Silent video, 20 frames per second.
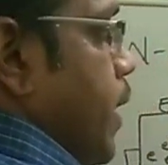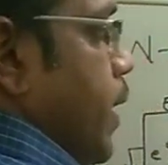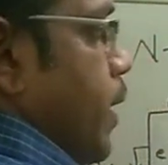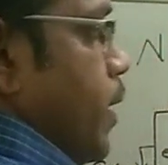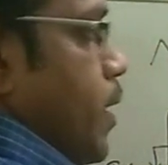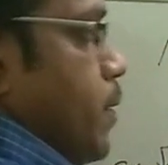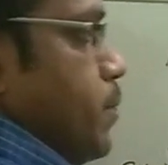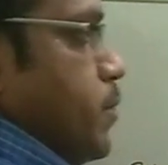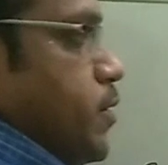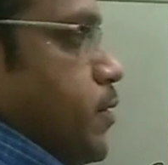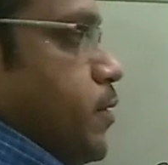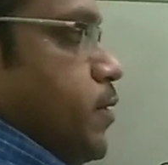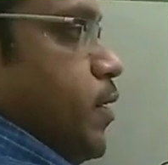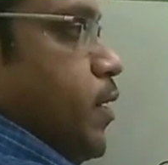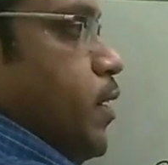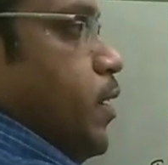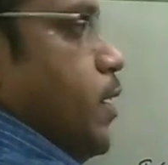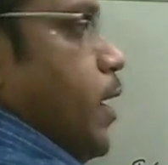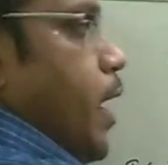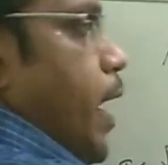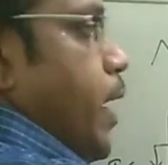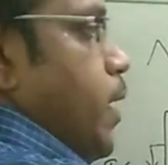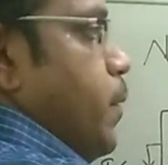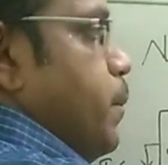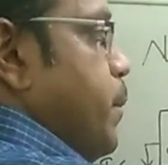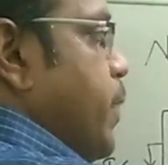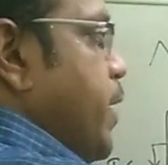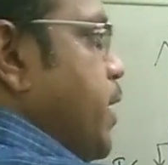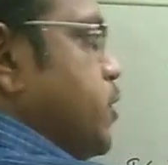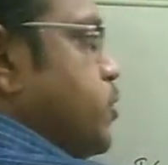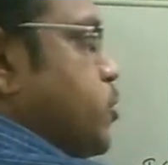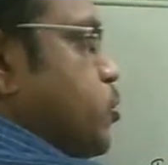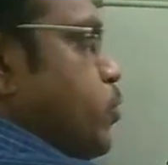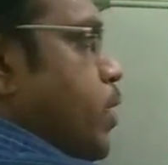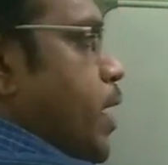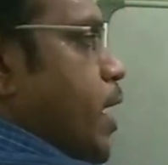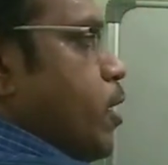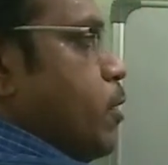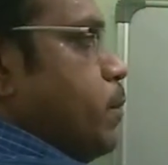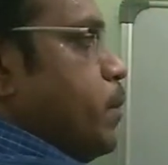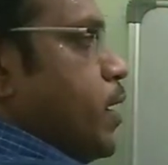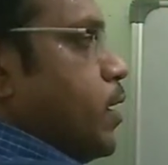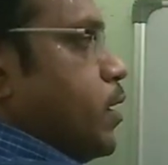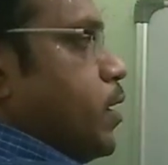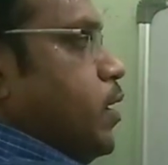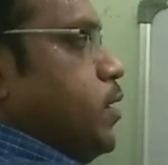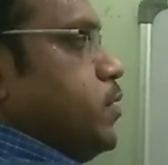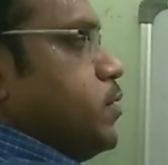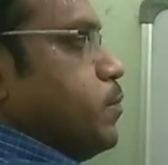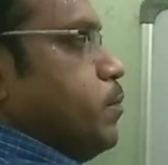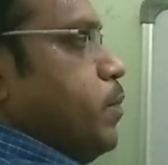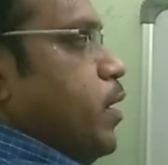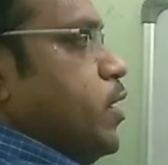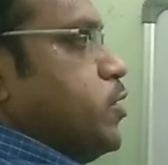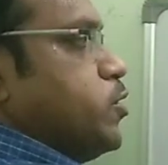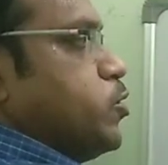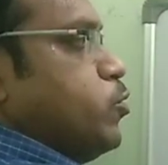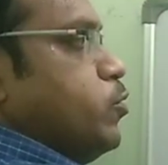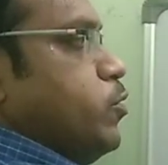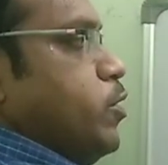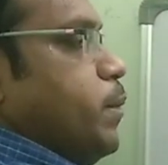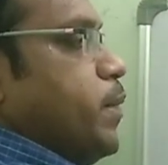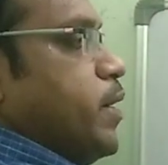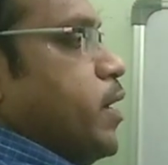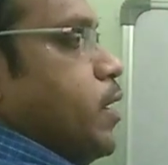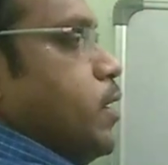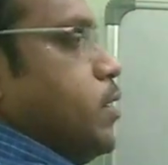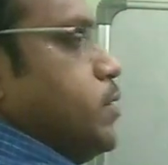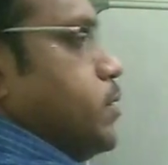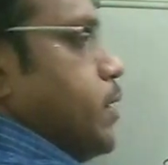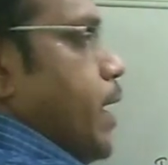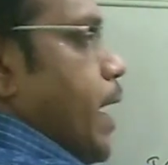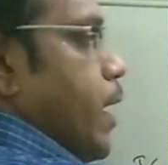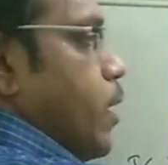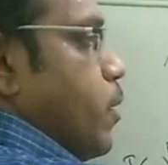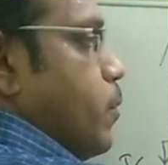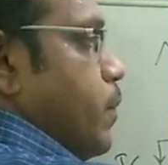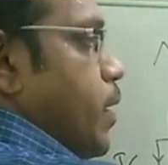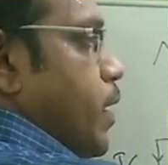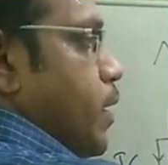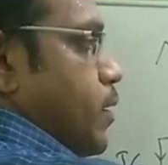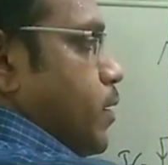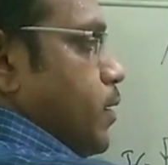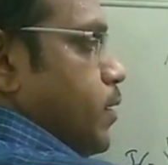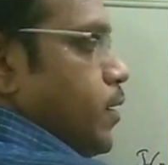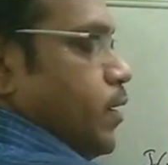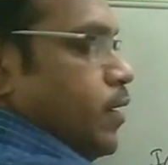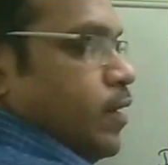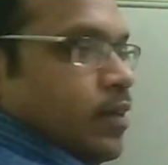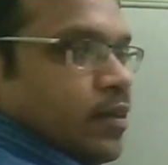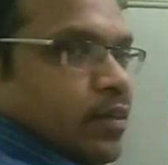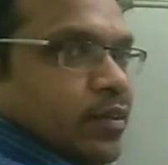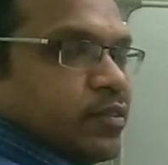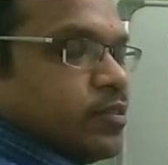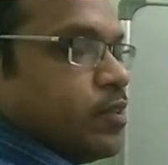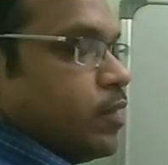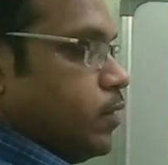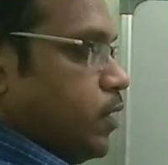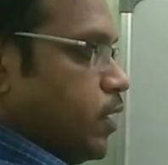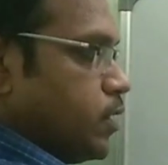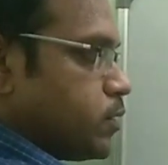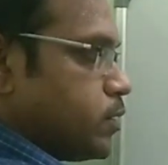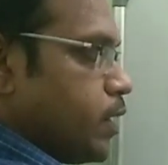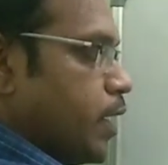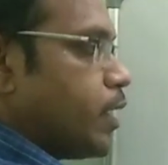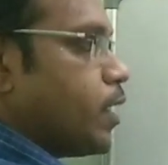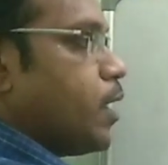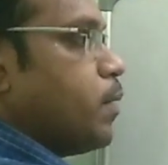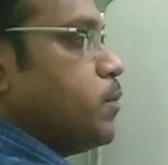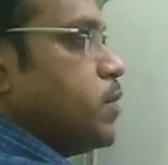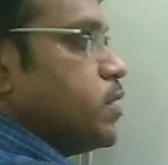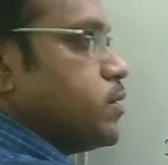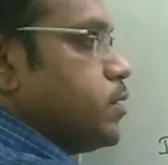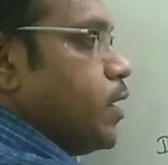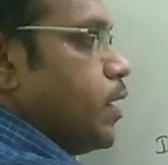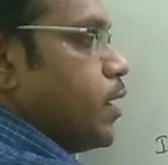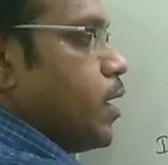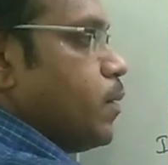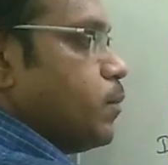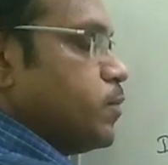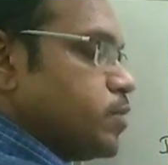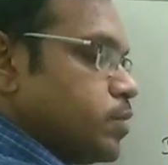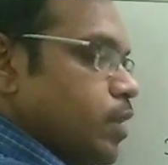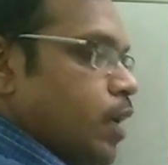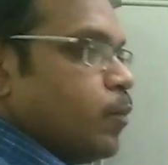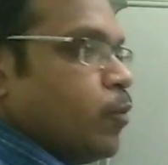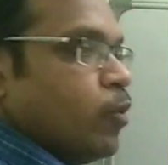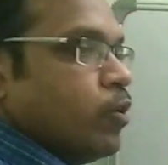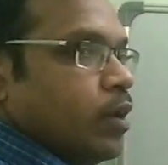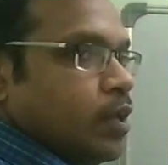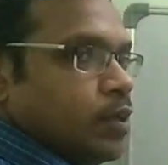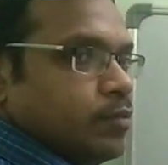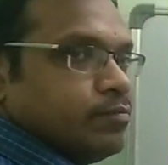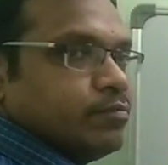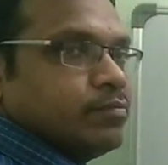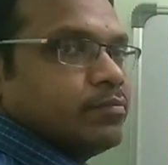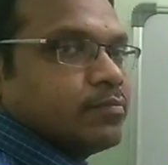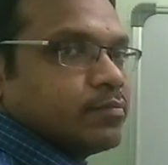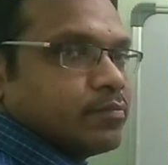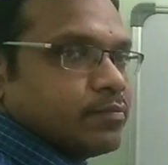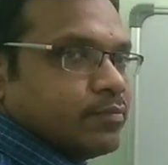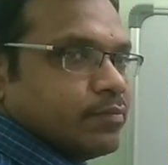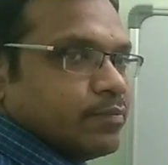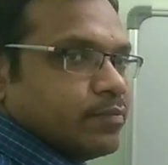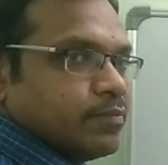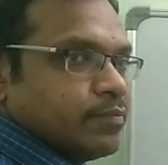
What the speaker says: can show the diagrams, and base to arrow mark is, base to emitter is arrow mark. So this diagram same only.